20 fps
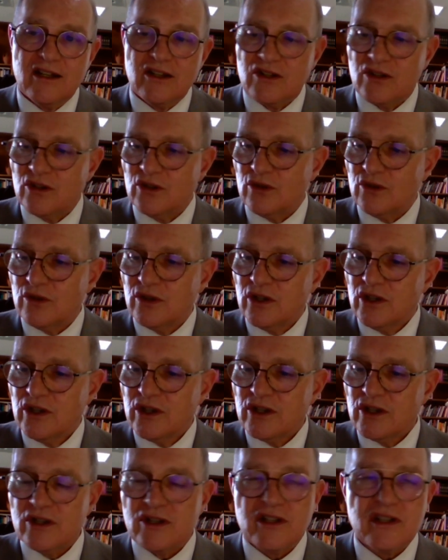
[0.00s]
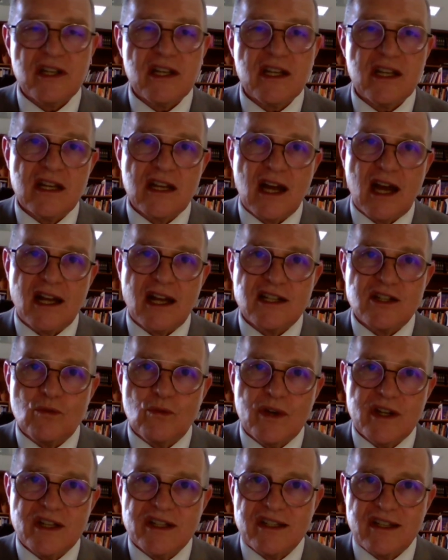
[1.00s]
to, to seek God's
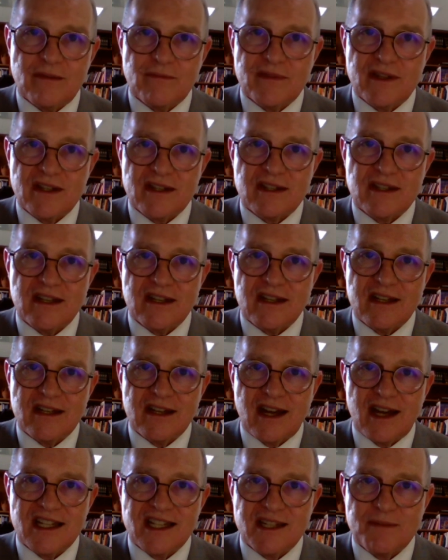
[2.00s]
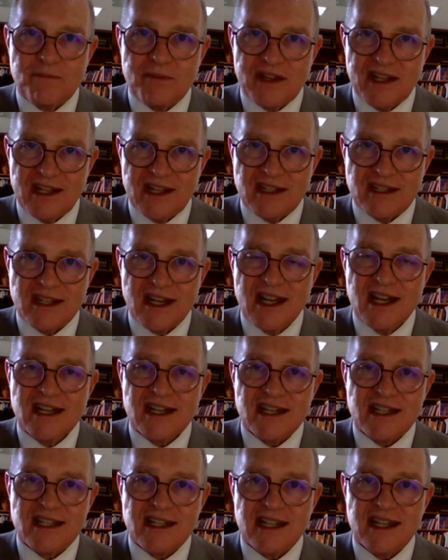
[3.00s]
wisdom, to seek God's peace,
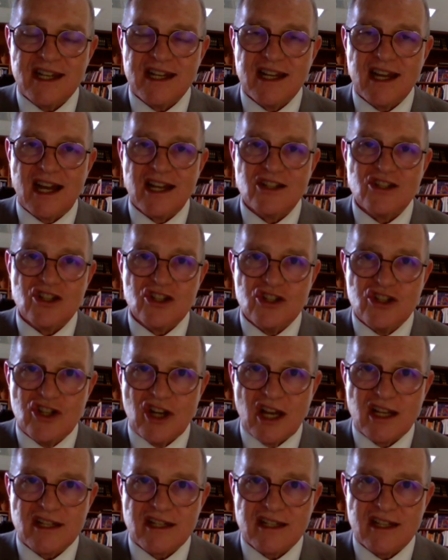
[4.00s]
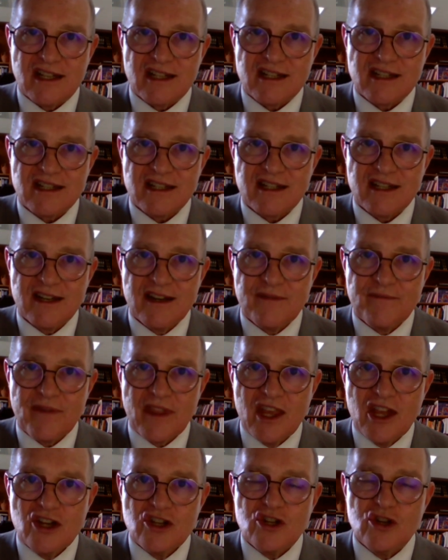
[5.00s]
to seek God's justice,
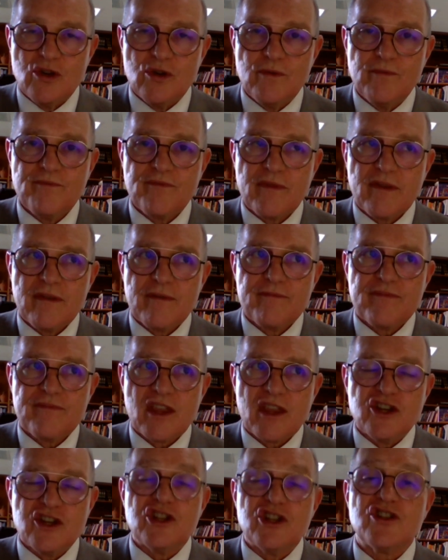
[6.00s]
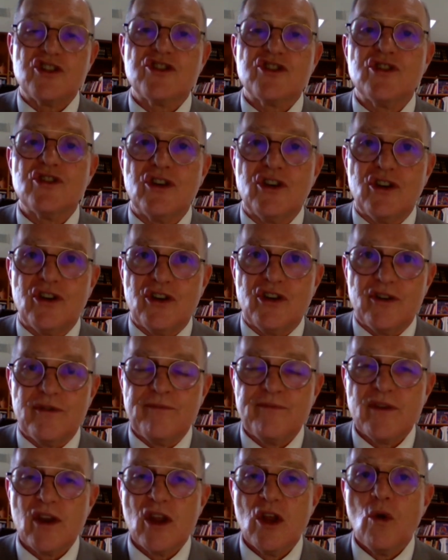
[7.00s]
to
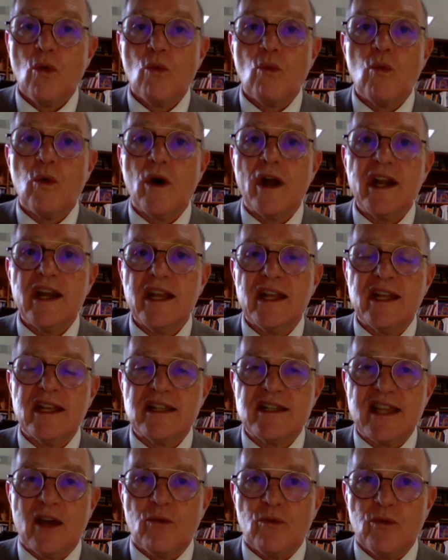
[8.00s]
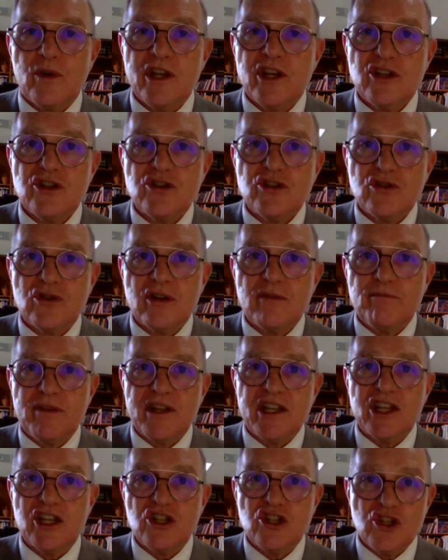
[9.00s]
discern what it is that we should
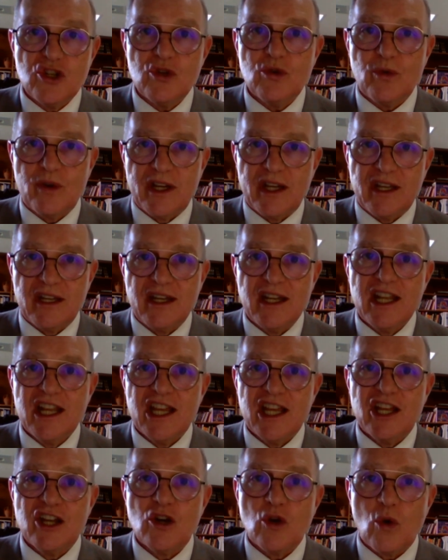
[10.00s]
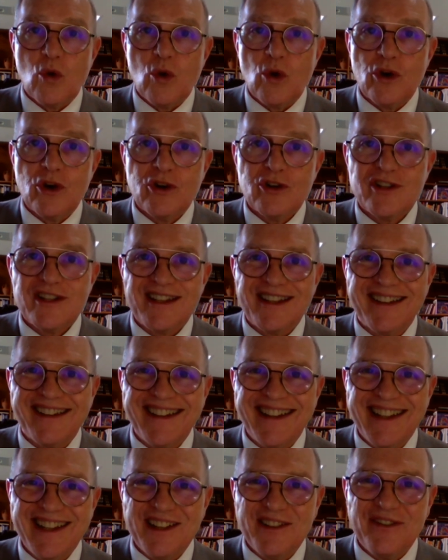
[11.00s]
be doing in order to
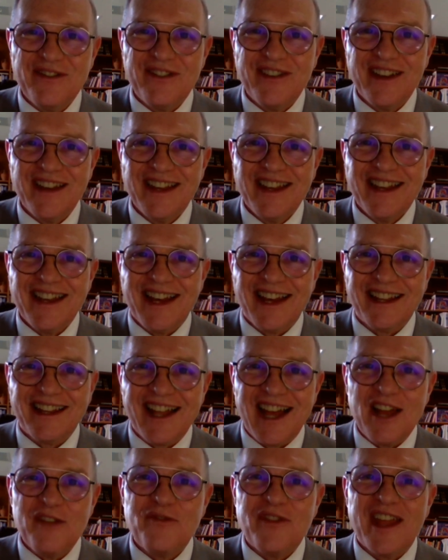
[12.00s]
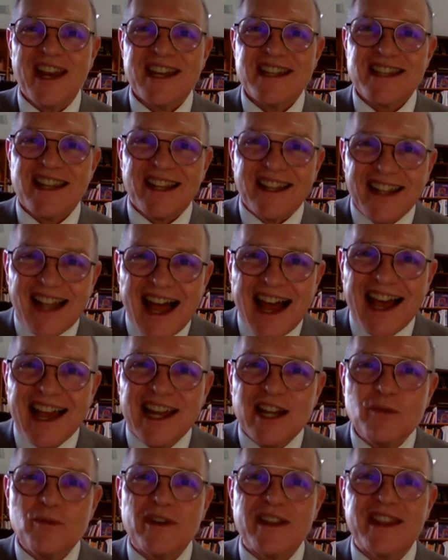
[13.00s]
live a life that is
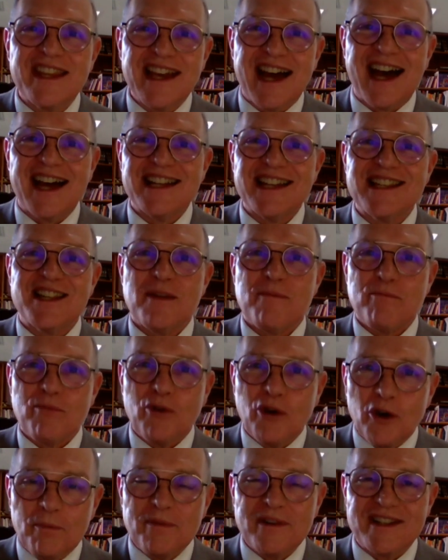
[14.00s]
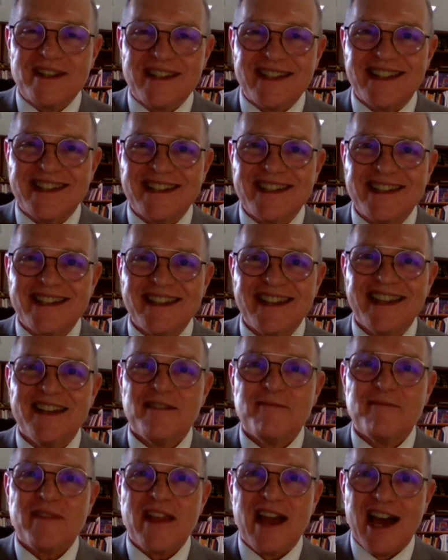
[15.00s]
aligned with God's purposes
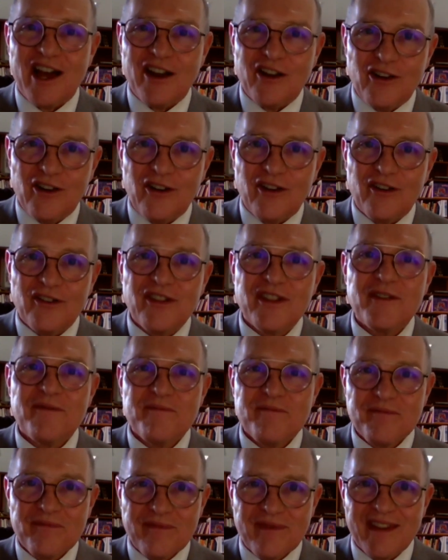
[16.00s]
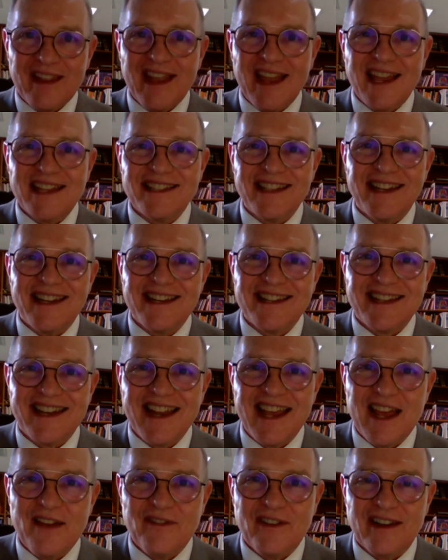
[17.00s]
on earth as it is
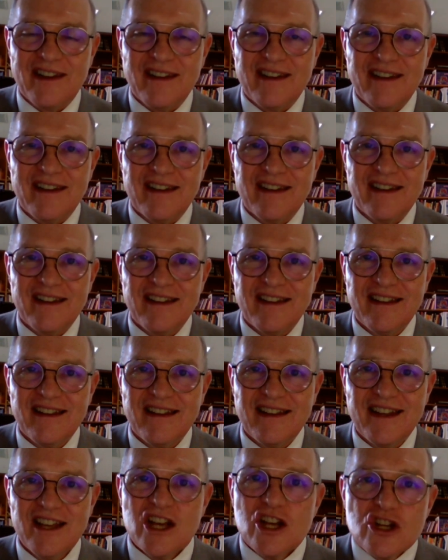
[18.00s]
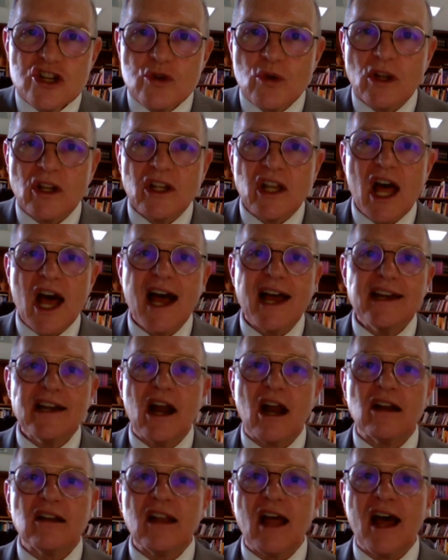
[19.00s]
in heaven. To align
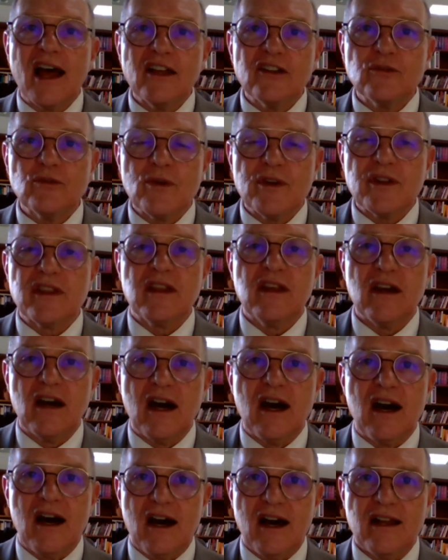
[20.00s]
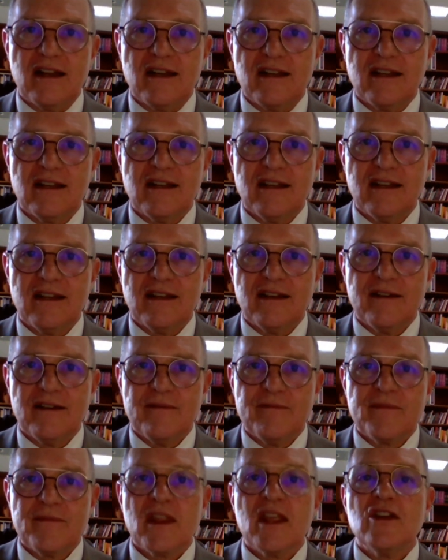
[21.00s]
our lives with God,
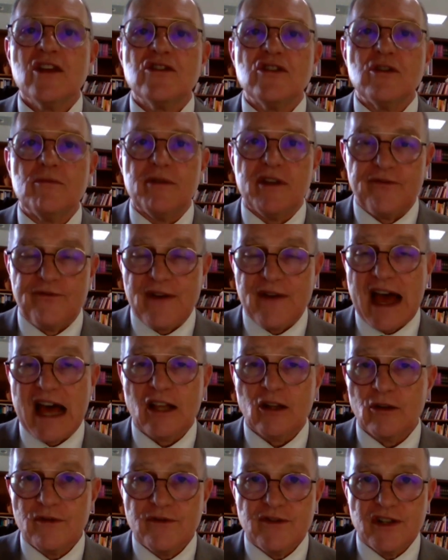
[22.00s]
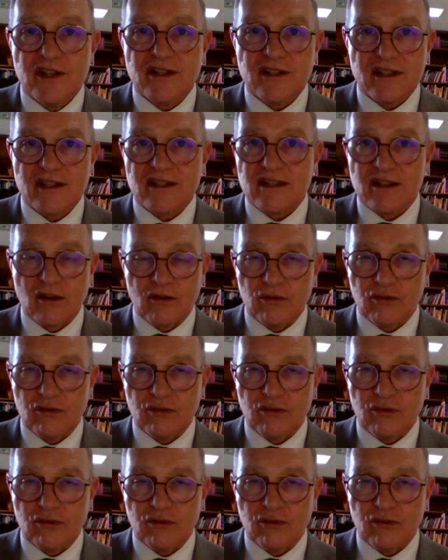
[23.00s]
to be a follower of Jesus the